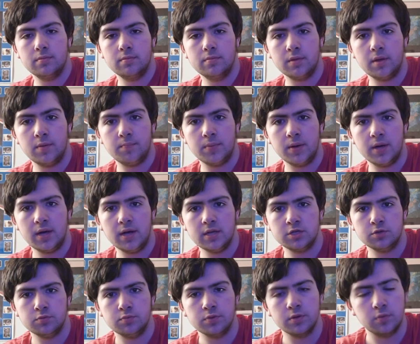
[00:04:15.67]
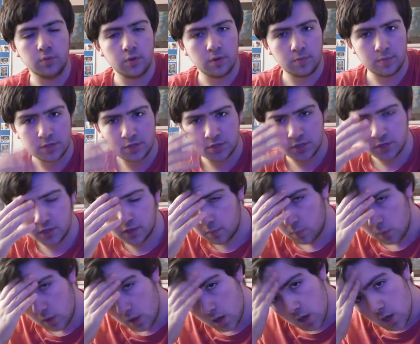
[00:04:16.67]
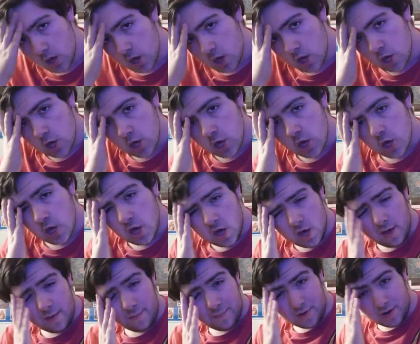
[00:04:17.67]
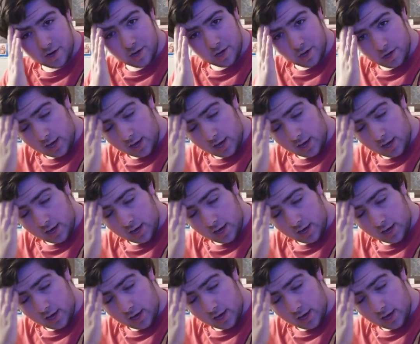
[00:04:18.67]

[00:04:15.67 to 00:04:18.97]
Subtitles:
Not possibly, what am I saying? But,